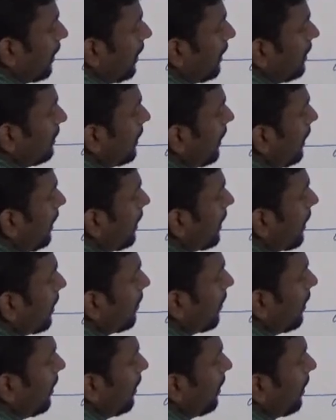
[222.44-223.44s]
in the
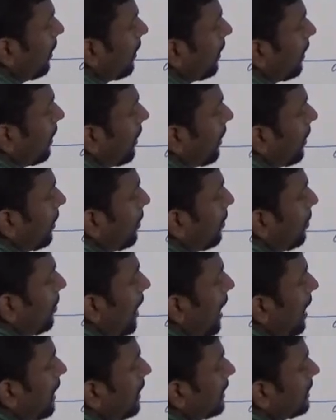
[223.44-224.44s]
interval
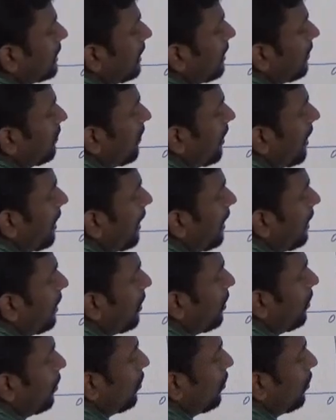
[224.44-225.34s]
minus infinite